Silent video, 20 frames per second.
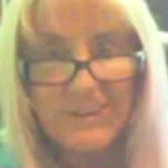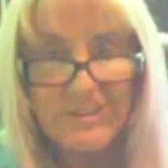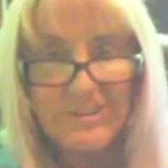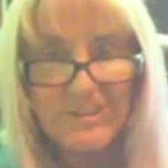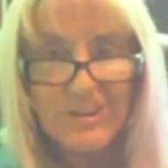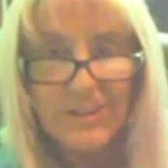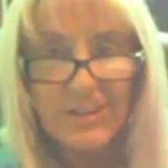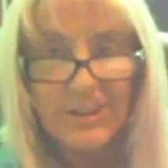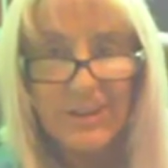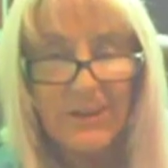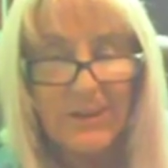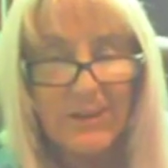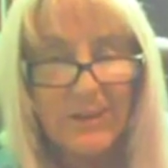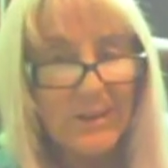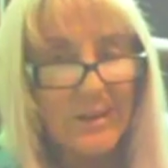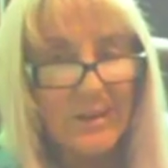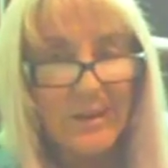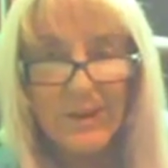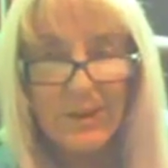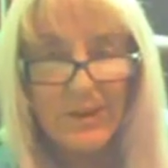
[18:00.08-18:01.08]
each other,
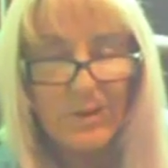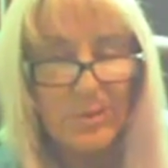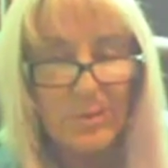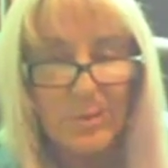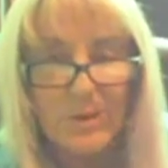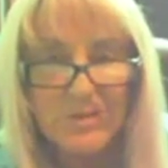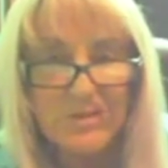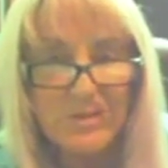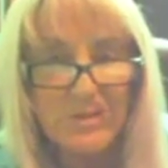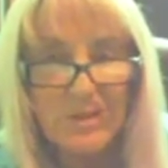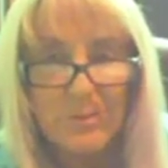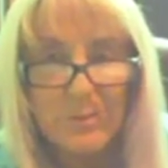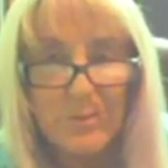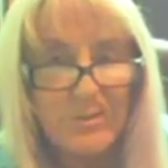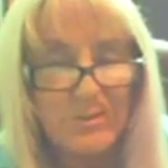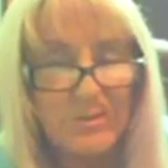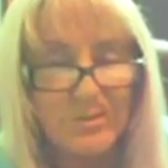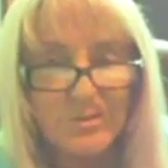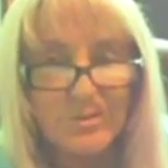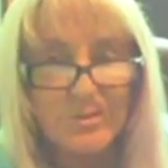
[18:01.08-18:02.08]
and always keep
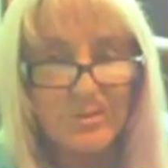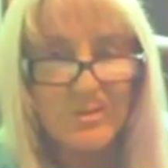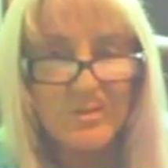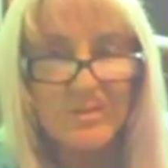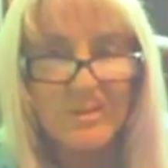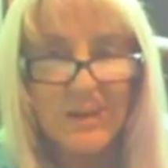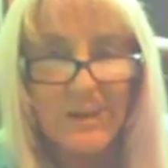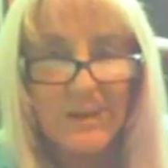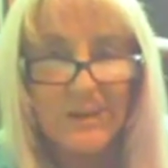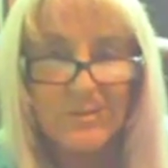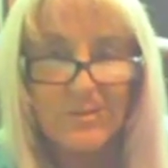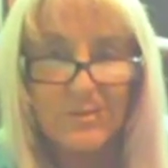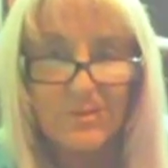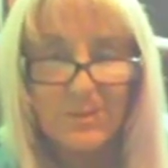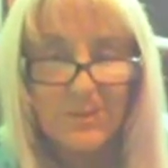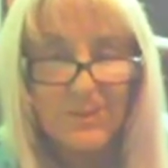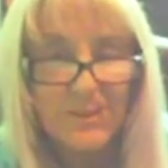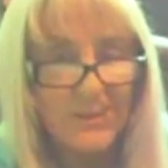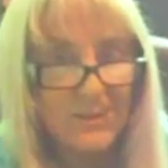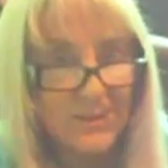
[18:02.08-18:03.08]
your children safe.
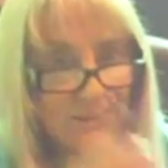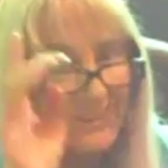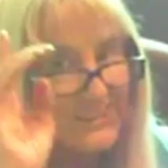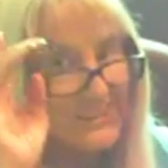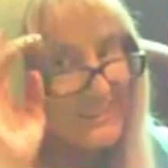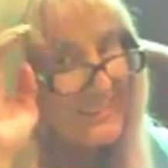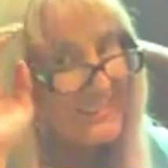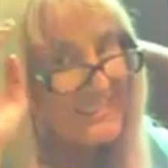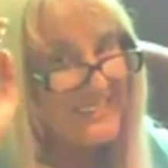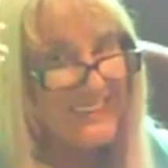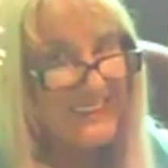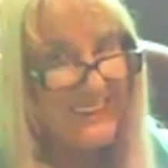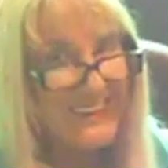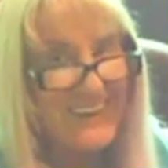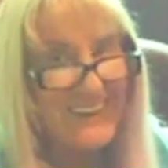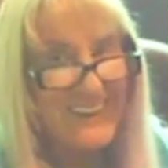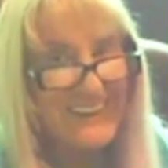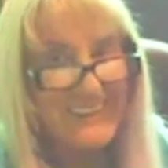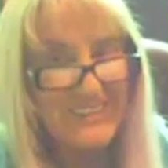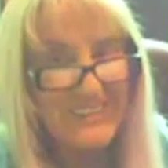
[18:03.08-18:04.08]
See
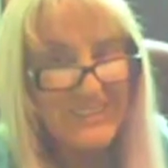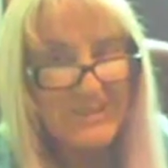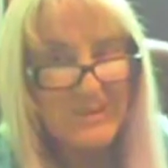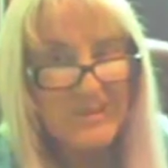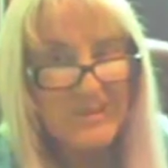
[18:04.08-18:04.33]
ya.